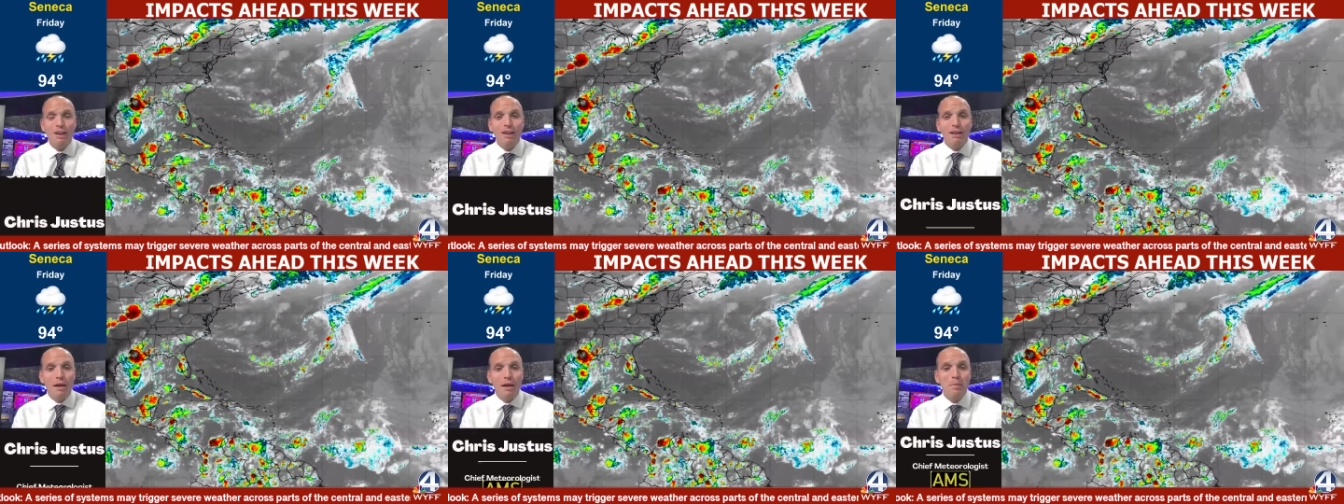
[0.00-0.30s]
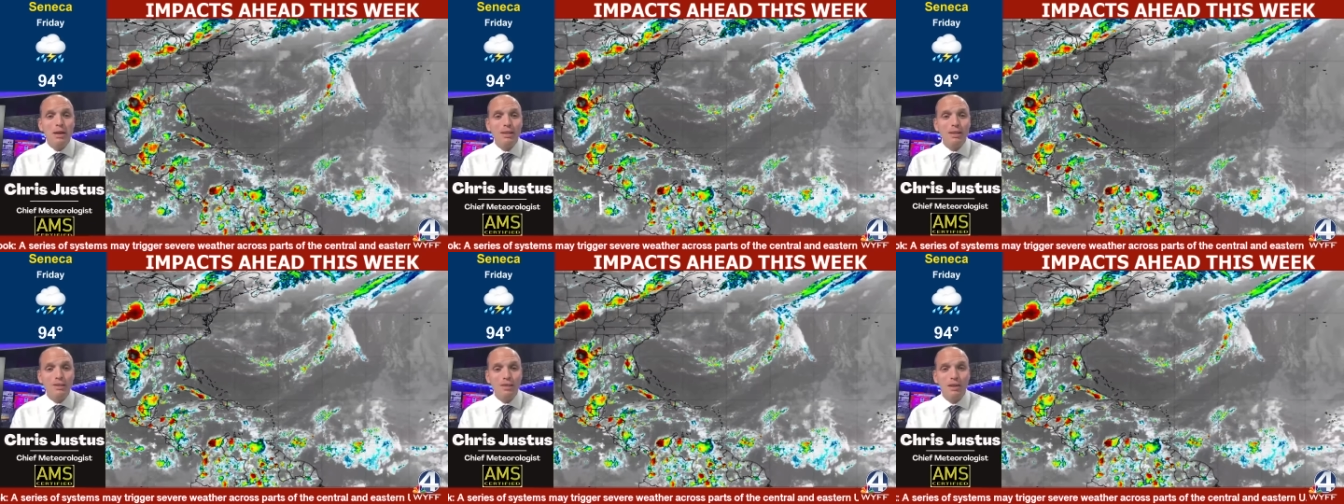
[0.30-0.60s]
That
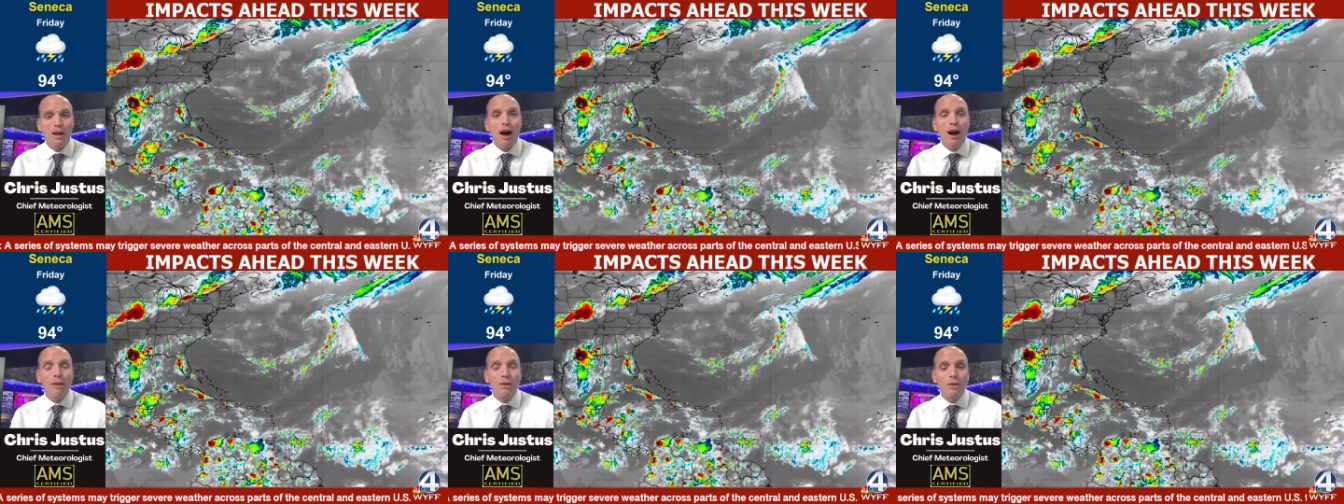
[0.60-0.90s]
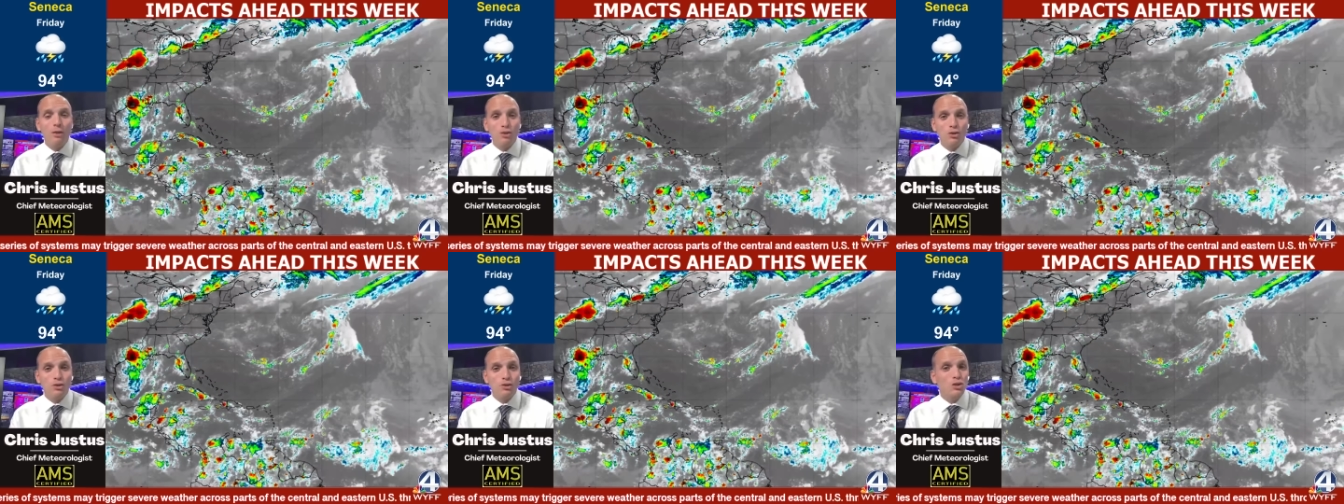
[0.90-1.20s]
means a lot lot
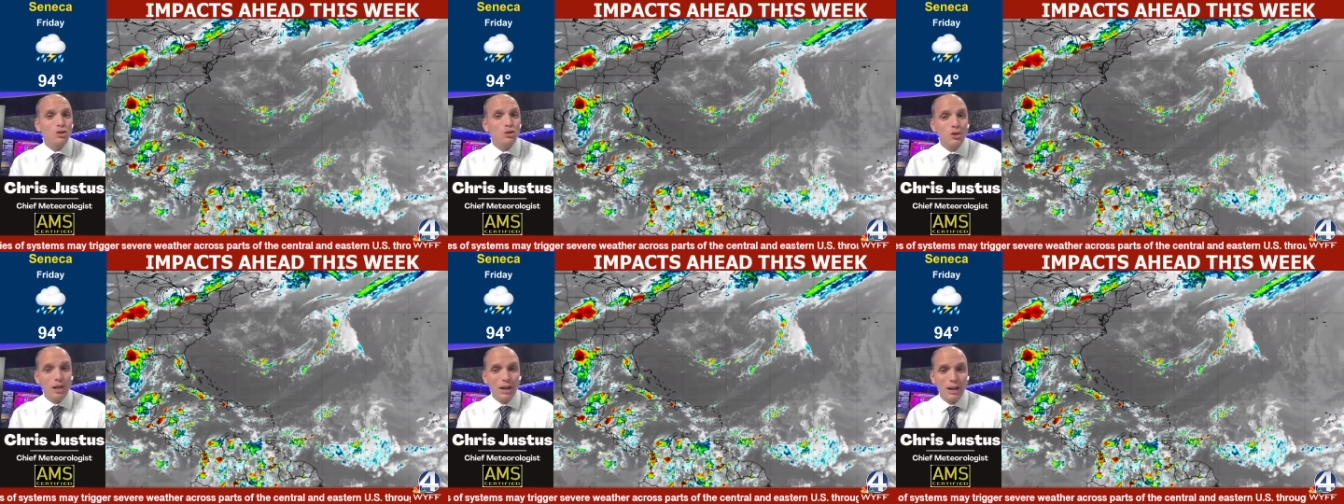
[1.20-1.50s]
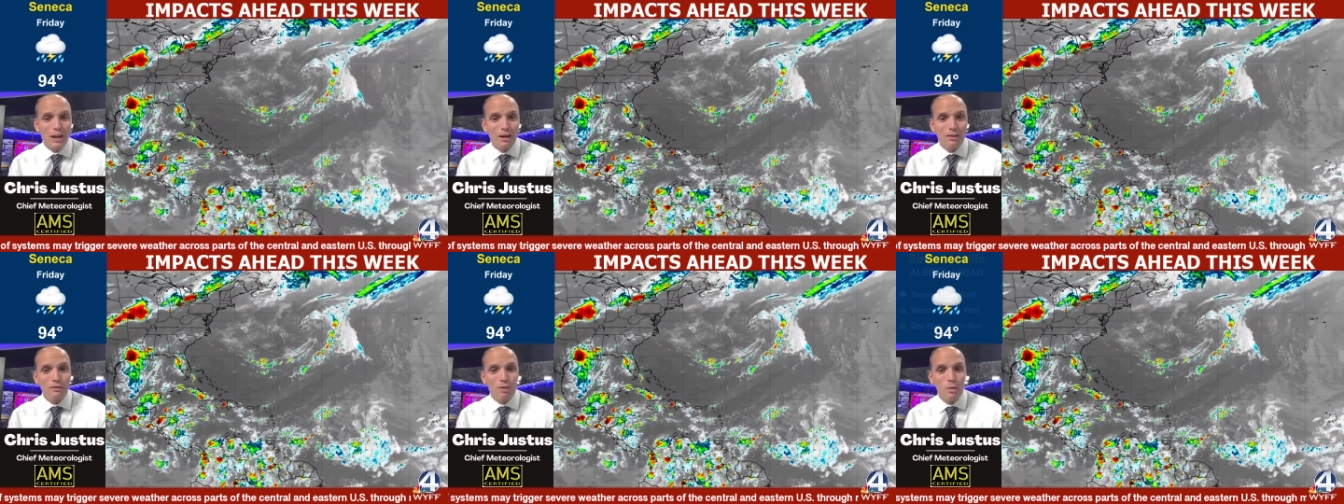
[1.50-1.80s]
that you're tuning
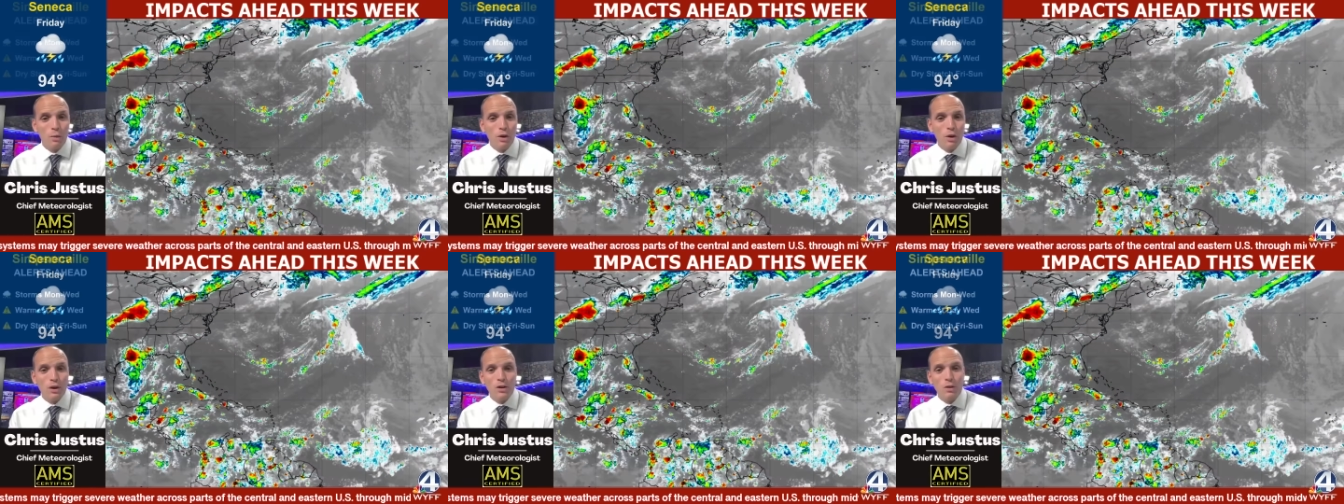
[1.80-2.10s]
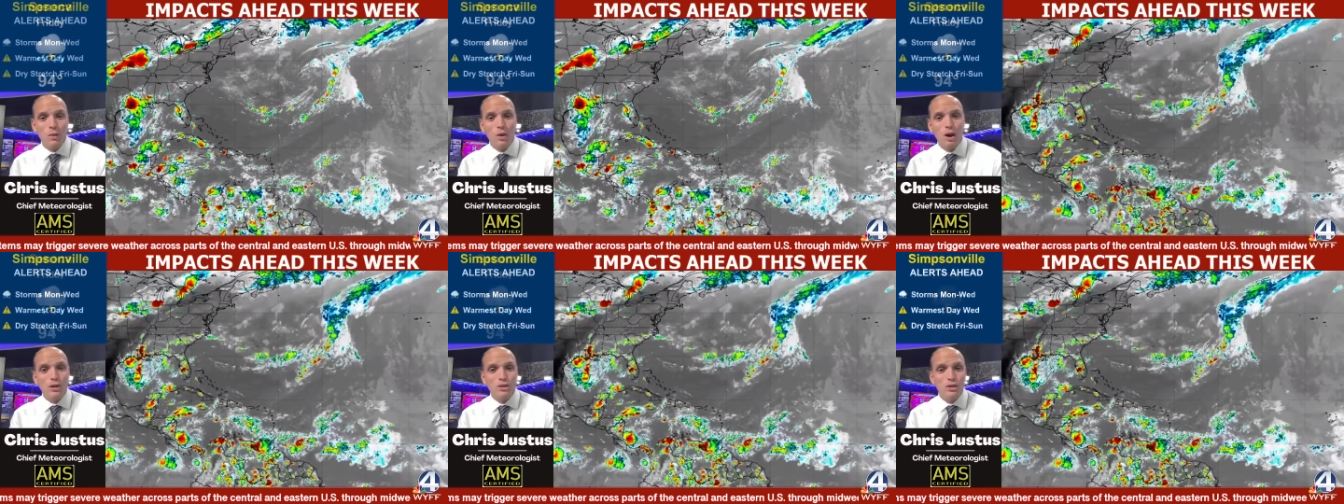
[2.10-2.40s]
in from where you're
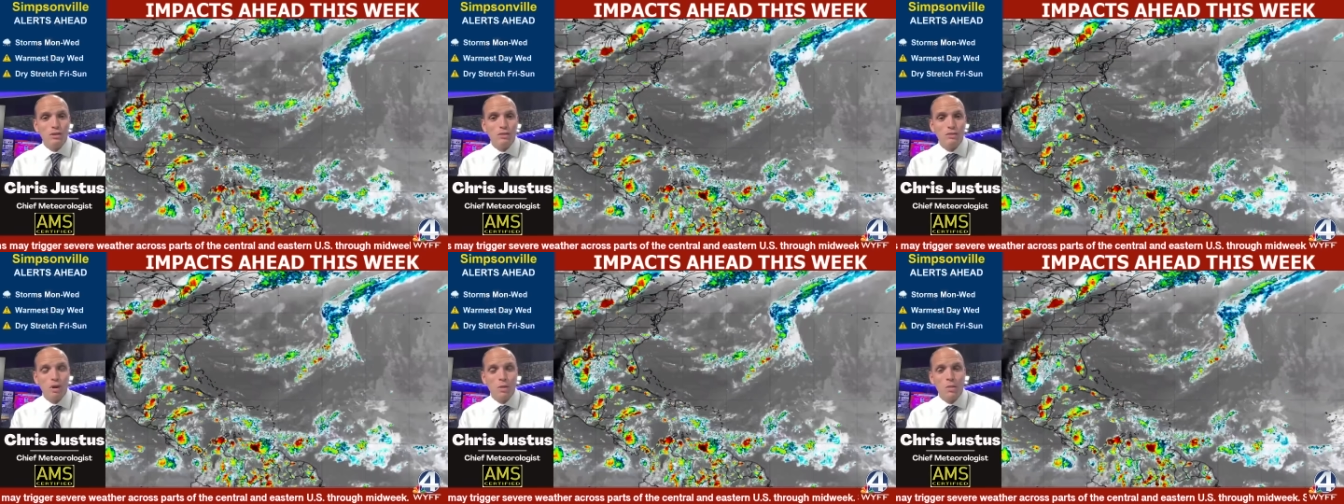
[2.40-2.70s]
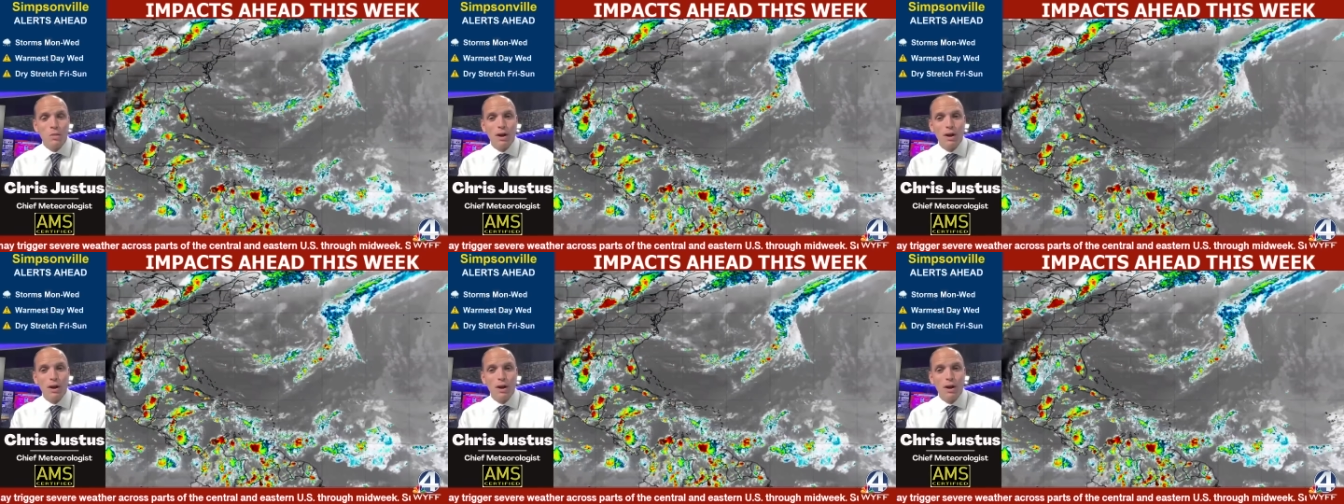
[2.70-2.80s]
watching from